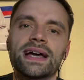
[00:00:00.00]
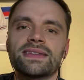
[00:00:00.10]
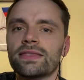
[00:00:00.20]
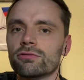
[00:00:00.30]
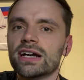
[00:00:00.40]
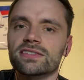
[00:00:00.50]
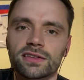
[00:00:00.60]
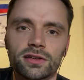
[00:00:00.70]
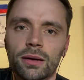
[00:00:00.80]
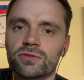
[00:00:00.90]
And then the rest of
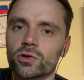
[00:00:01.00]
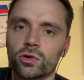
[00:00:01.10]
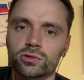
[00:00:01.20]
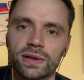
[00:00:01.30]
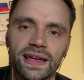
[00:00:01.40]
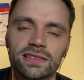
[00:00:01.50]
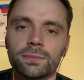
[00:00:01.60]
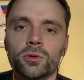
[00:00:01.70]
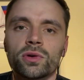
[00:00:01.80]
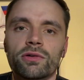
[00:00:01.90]
the time, of course, when they had the
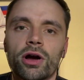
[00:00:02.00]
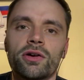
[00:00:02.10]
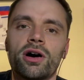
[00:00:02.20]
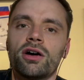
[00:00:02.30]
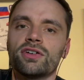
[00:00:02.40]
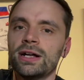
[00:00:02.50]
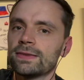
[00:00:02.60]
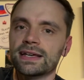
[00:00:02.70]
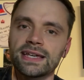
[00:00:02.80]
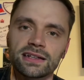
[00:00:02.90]
ball in their own half,
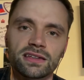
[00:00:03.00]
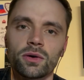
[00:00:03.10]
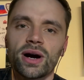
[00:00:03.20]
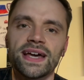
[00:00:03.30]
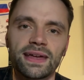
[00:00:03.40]
they kicked it away.